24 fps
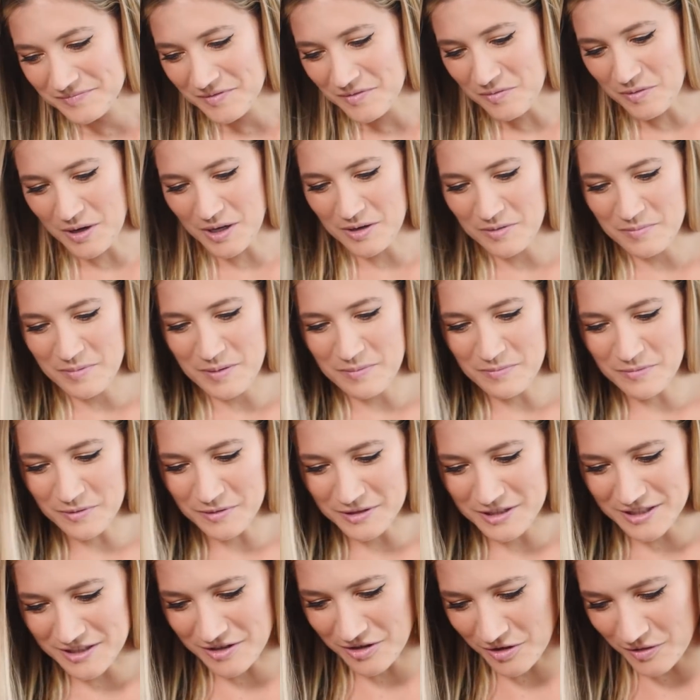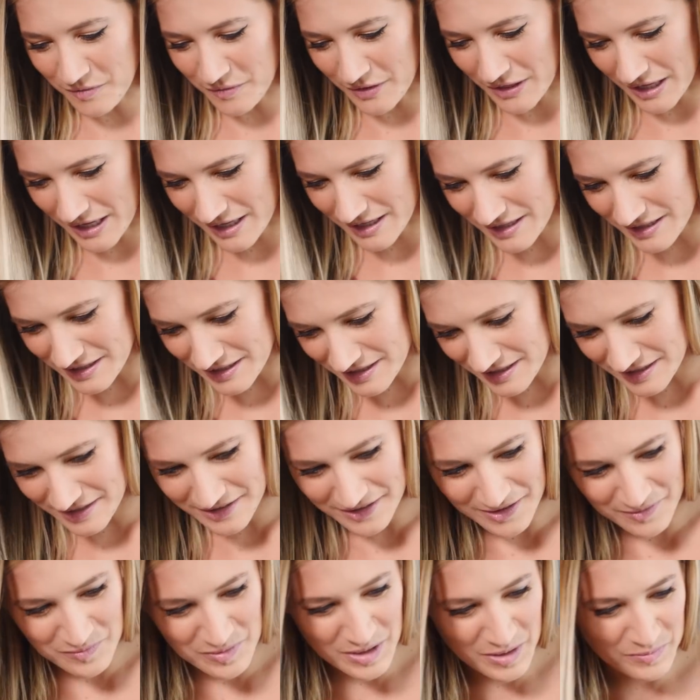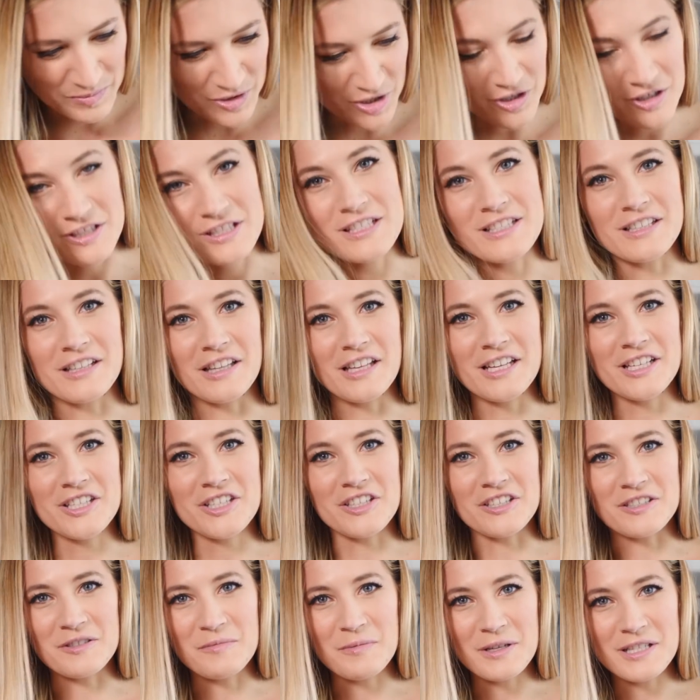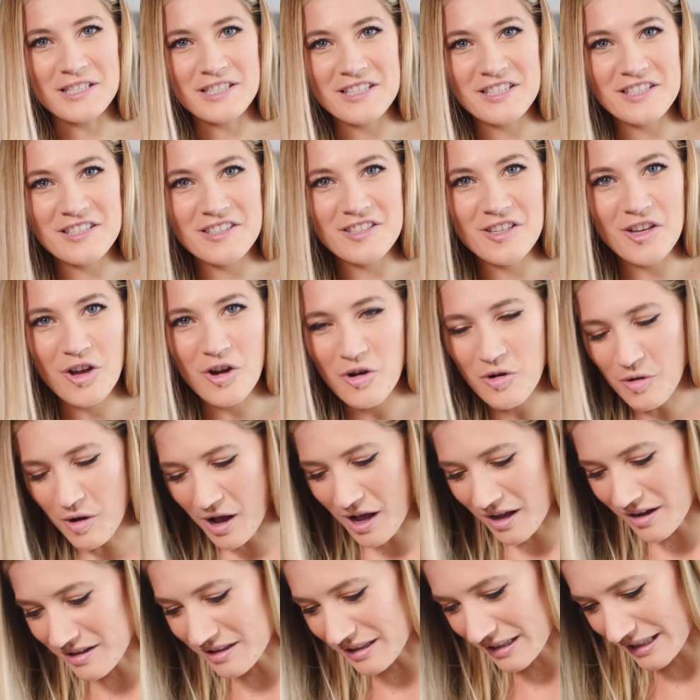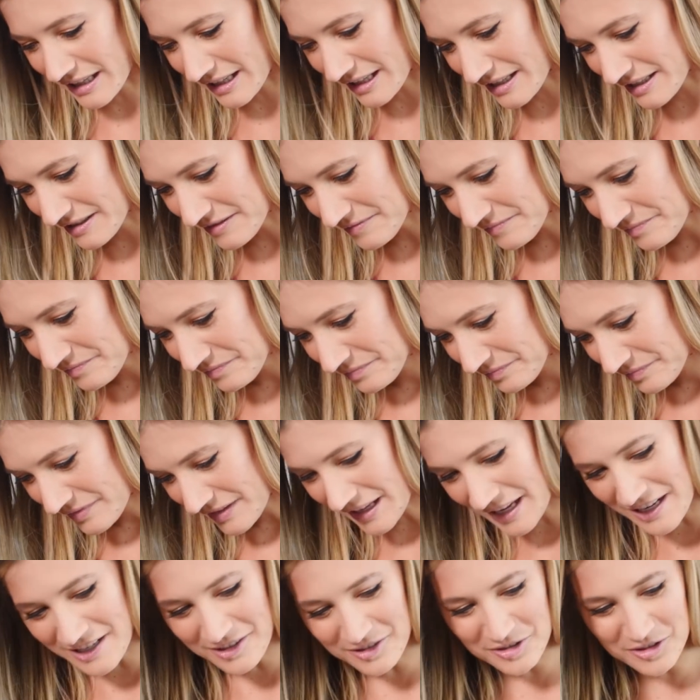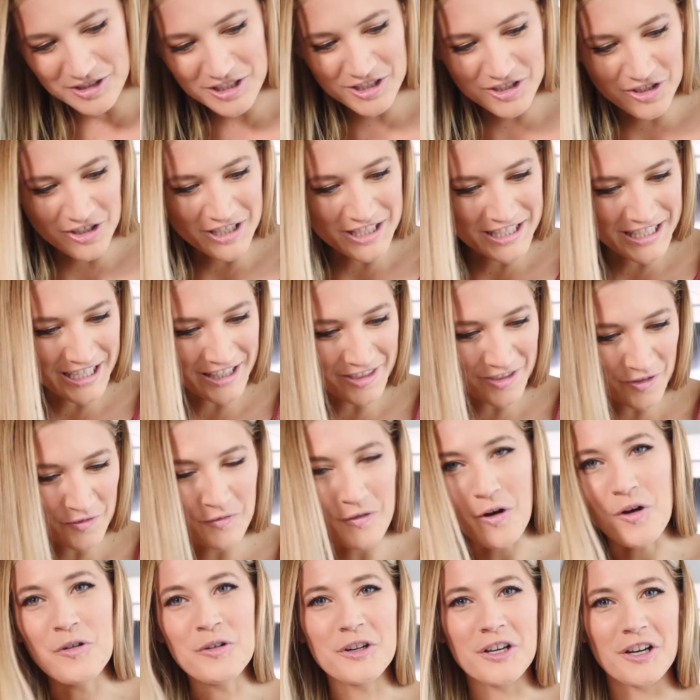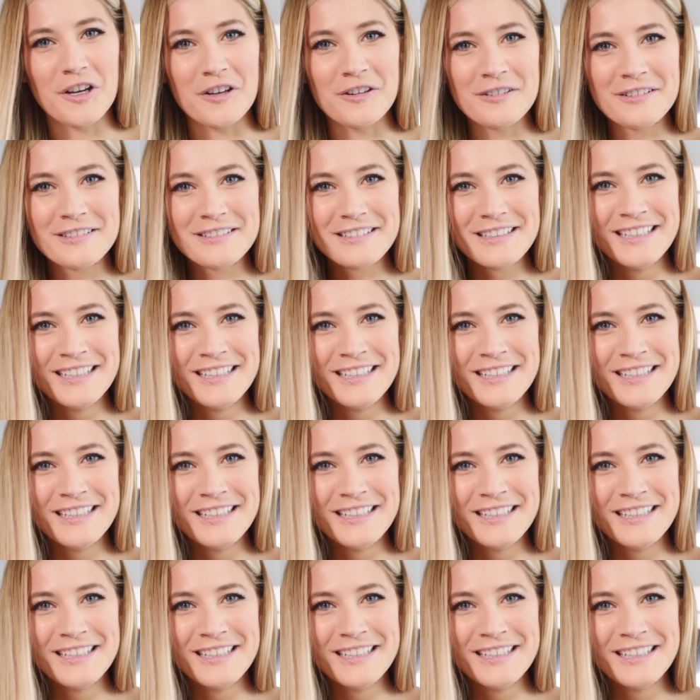Why do people serve this? I mean, I'm sure it's delicious, but it's so ugly. And it looks just like the photo.